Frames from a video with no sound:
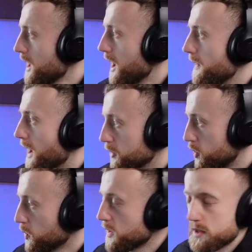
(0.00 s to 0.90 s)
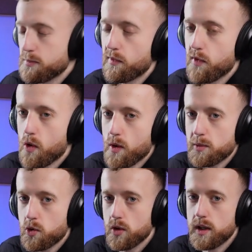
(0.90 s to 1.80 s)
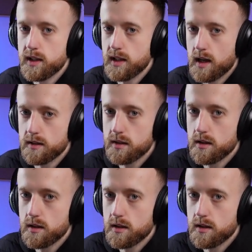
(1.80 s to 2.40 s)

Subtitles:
And I'll do this before I'm creating the ad.